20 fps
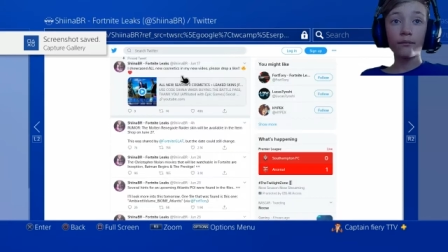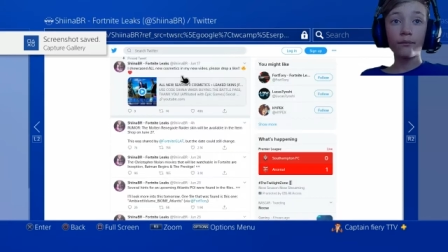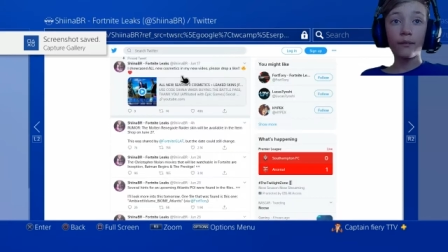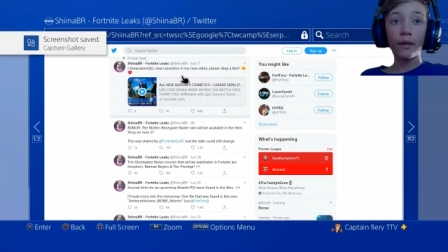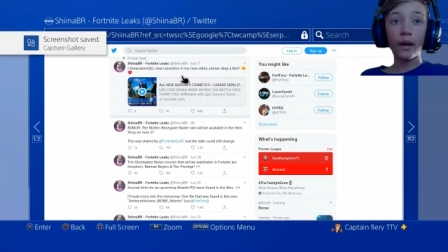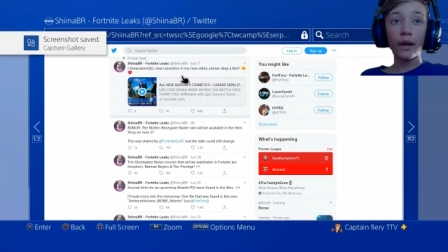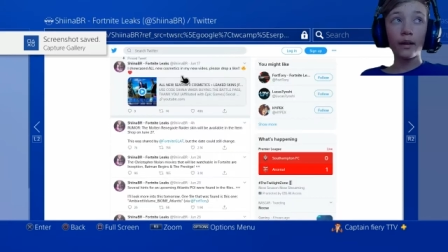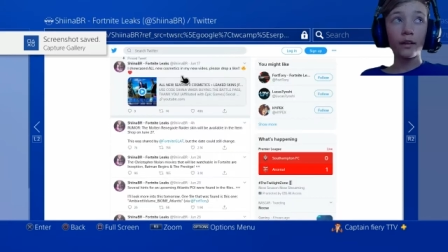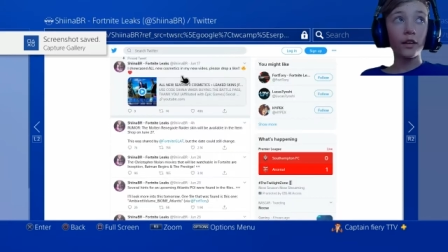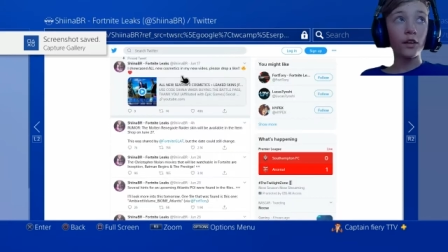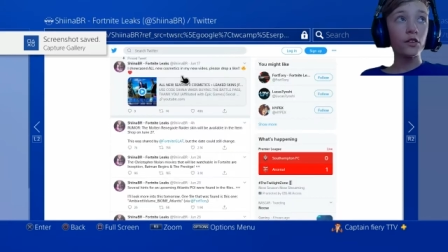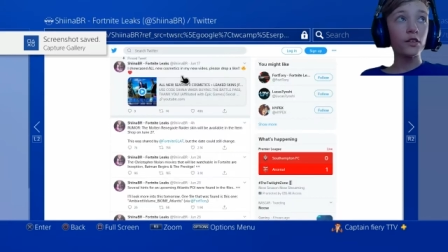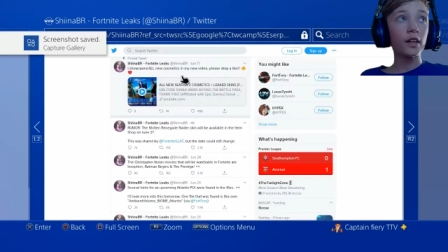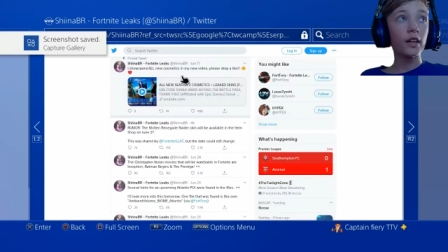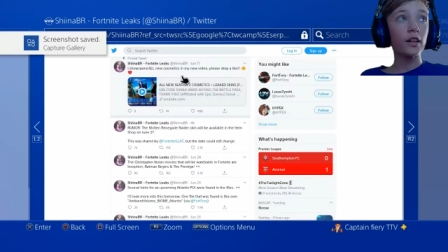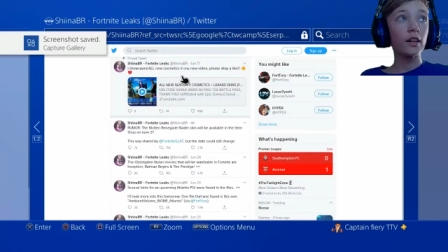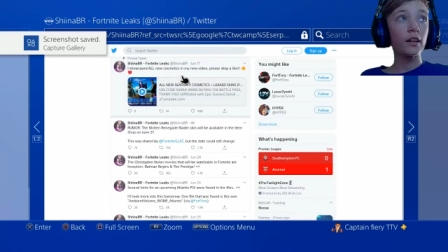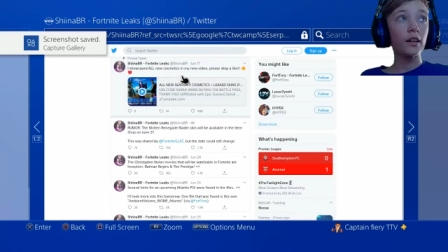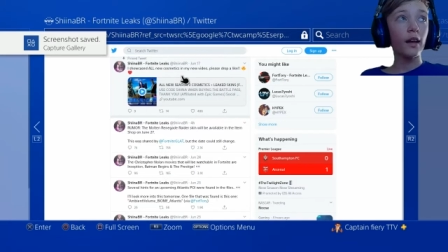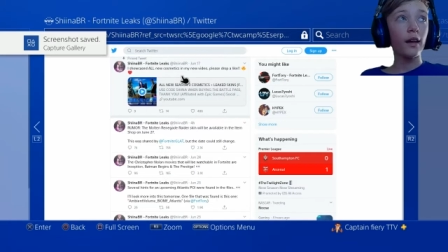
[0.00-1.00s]
But let's
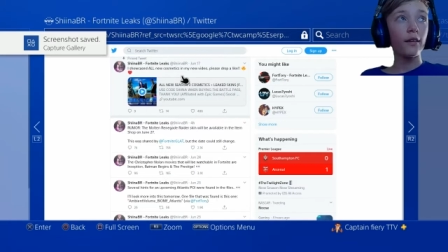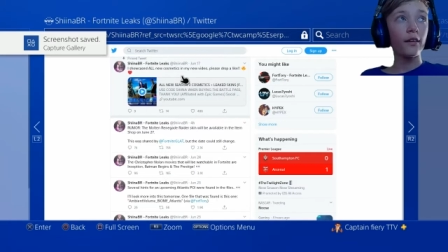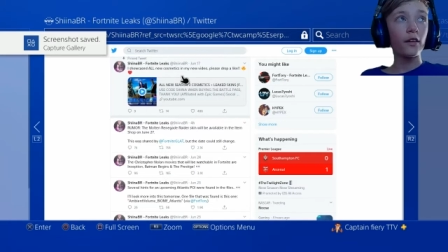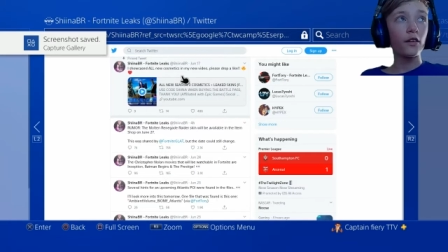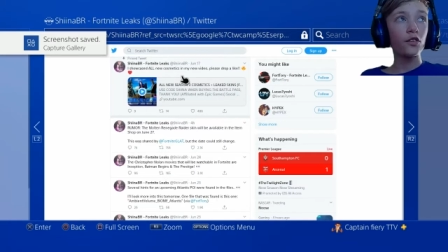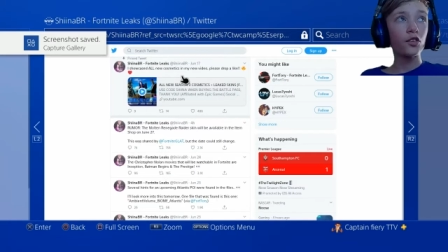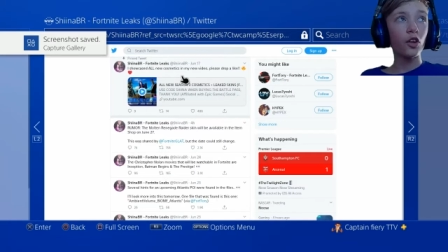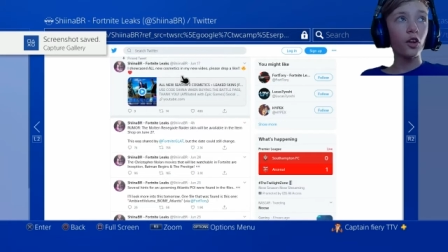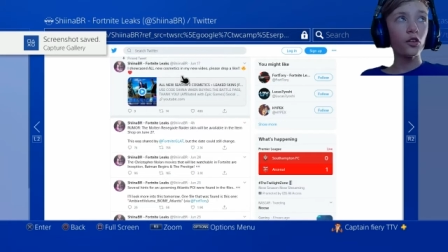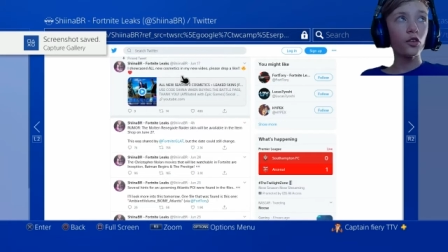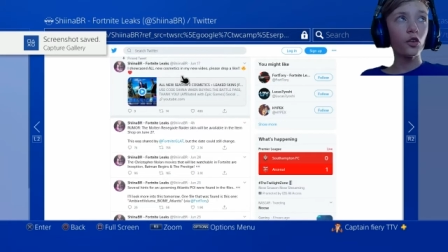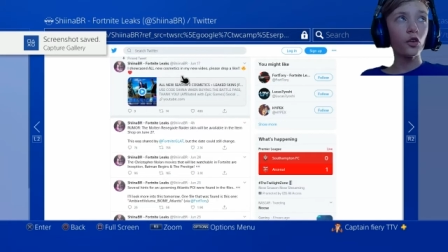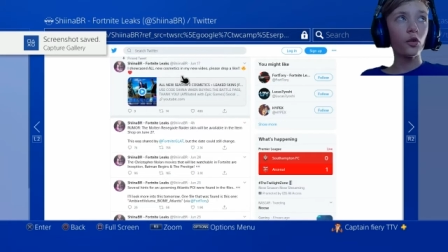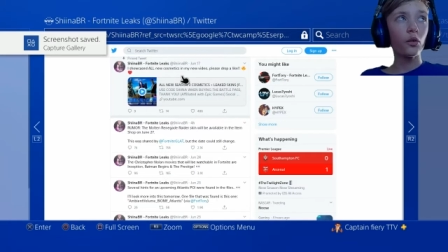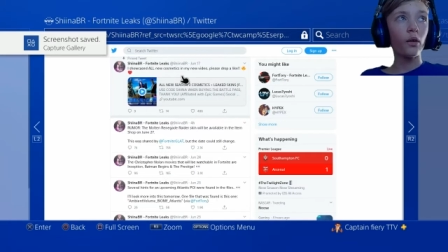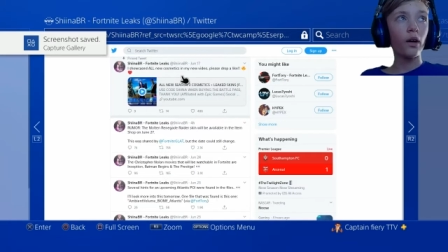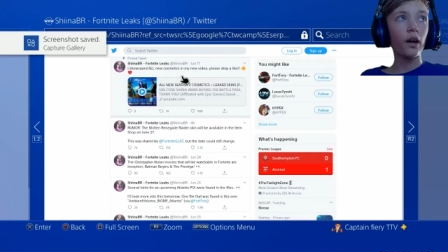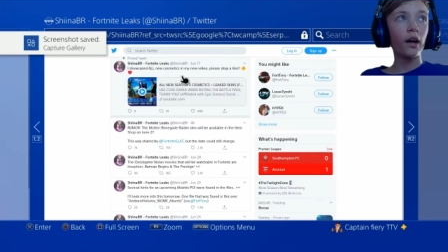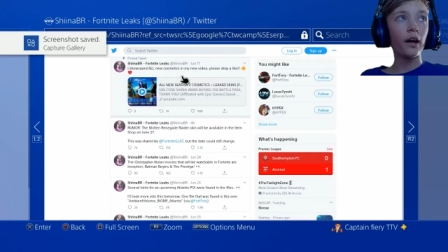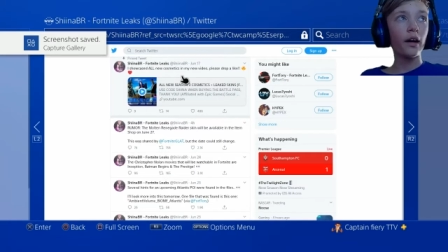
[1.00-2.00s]
get, and then
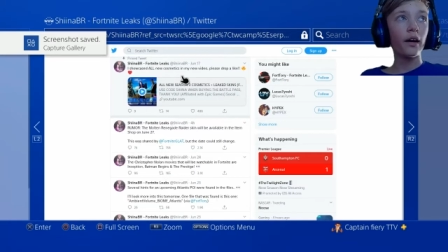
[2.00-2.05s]
also